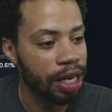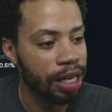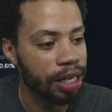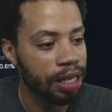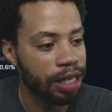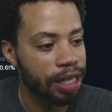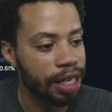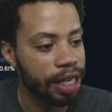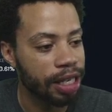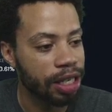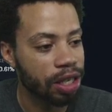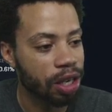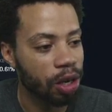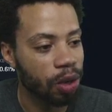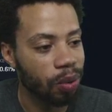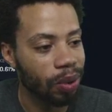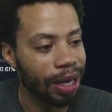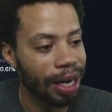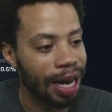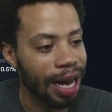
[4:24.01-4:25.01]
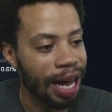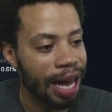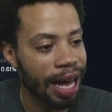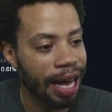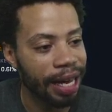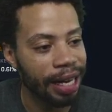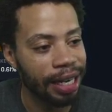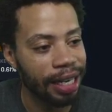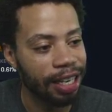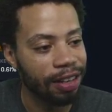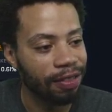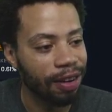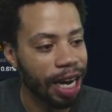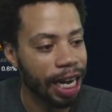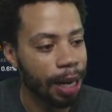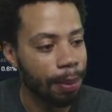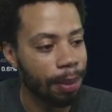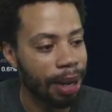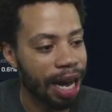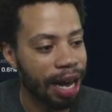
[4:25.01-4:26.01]
609
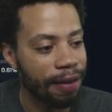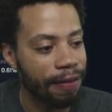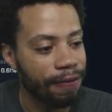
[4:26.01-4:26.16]
divided by